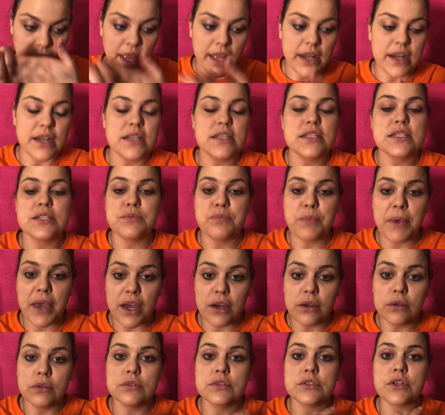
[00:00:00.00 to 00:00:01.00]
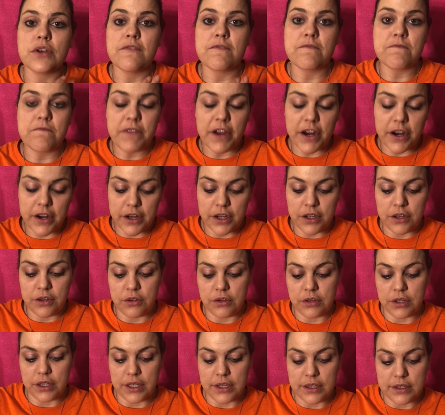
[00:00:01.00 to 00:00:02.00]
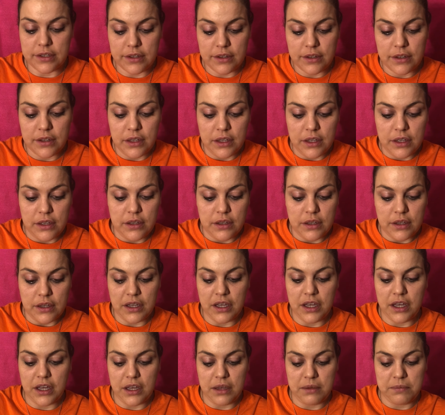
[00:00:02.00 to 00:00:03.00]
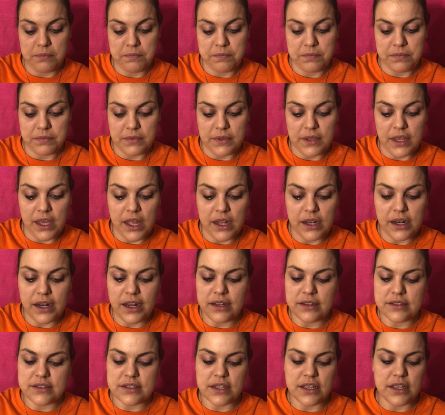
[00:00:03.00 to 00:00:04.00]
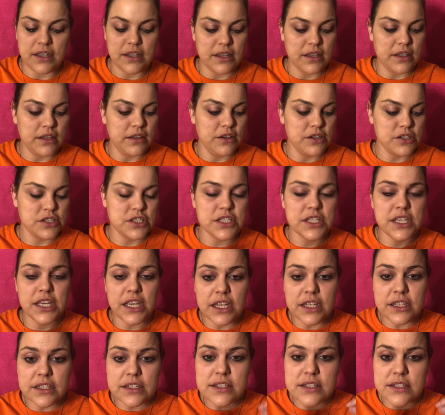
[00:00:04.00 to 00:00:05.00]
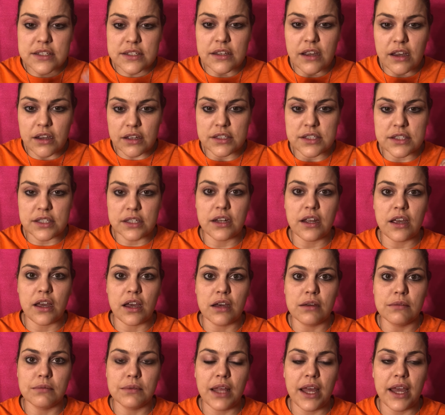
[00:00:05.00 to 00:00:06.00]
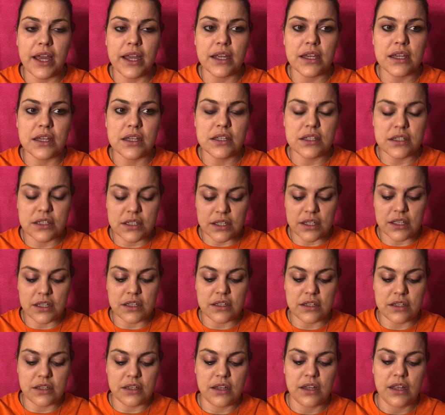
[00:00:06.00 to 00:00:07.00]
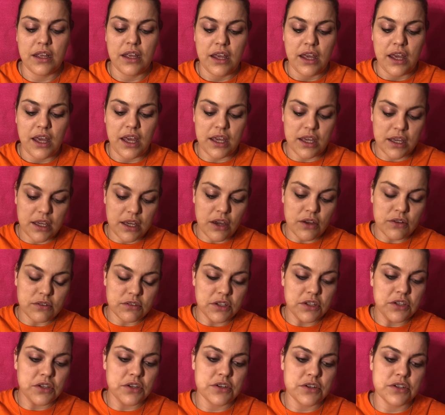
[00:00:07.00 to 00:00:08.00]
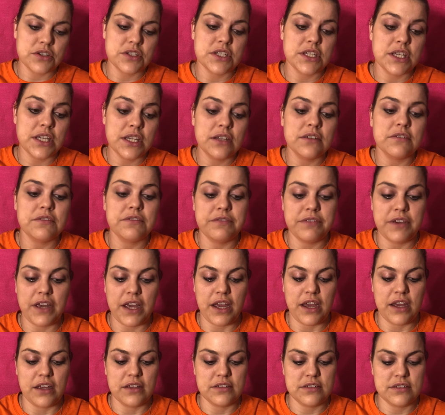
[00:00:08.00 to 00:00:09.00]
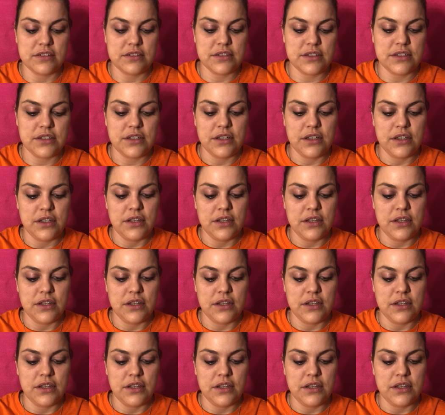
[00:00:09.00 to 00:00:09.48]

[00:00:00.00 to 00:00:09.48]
And it smells very good. Um, and it, your skin sucks it up. Like it, it, it goes into your skin fast.